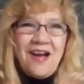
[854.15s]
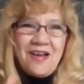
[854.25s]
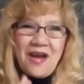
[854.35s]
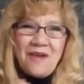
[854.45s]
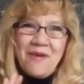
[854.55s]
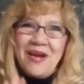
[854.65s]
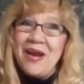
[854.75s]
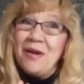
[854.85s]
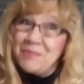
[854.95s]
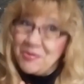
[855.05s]
I want
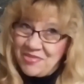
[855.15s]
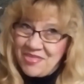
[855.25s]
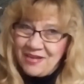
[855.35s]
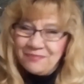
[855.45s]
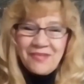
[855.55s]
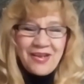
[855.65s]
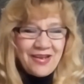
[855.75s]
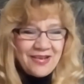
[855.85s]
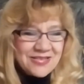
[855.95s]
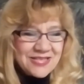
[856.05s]
to help you with that.
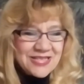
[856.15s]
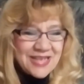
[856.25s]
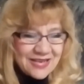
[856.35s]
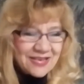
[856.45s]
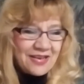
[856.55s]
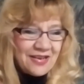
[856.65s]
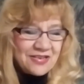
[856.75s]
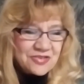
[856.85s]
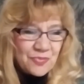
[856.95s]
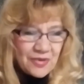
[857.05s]
And Sandy
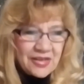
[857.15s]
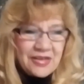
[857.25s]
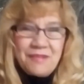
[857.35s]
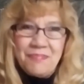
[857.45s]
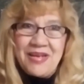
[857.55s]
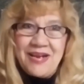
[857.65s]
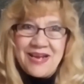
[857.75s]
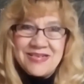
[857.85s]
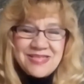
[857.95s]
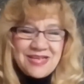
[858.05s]
is really going to be an
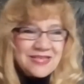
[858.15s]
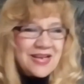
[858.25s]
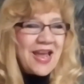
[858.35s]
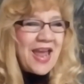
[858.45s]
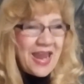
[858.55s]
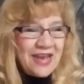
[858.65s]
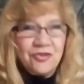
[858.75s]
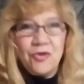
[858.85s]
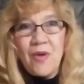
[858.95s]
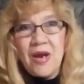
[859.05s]
asset,
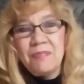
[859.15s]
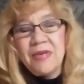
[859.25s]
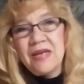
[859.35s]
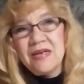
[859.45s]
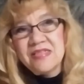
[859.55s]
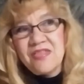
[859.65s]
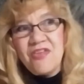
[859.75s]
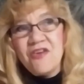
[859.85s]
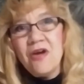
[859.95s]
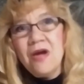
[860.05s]
and Craig, because
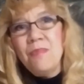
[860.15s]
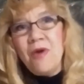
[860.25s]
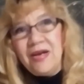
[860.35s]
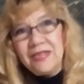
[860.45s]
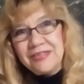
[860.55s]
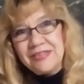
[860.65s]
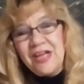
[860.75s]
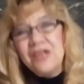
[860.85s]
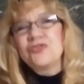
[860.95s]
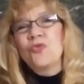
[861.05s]
they're abreast
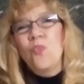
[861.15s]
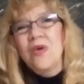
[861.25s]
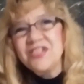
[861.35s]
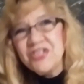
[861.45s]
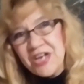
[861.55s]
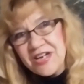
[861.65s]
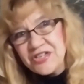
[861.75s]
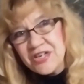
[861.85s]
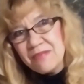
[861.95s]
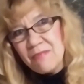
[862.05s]
to what's
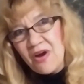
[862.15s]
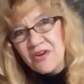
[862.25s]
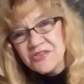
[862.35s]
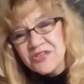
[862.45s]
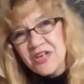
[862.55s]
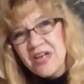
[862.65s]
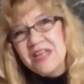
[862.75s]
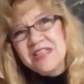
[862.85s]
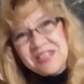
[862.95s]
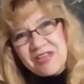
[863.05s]
changing in March.
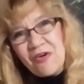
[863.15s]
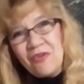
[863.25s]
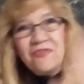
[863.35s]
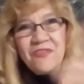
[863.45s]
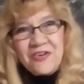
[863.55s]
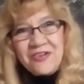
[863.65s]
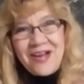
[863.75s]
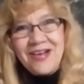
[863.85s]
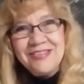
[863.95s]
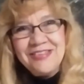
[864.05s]
So fear
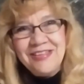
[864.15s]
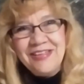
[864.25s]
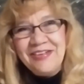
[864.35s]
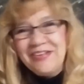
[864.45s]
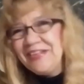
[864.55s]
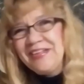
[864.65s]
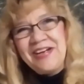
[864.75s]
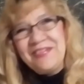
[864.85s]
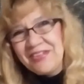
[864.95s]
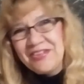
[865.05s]
not. You're going to
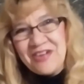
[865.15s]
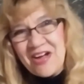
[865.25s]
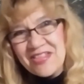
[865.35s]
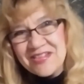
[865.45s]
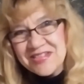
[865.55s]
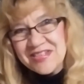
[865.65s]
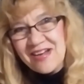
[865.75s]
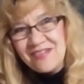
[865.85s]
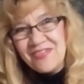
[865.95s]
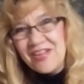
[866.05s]
come and learn all this
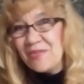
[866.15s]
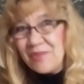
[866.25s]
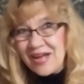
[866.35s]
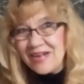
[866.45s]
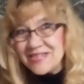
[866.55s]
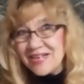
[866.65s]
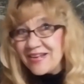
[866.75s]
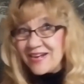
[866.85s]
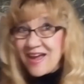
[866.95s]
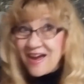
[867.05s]
stuff that we got to
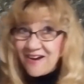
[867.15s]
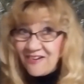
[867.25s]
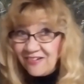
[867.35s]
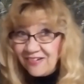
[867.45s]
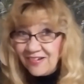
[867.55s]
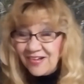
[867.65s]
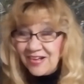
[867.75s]
tell you now,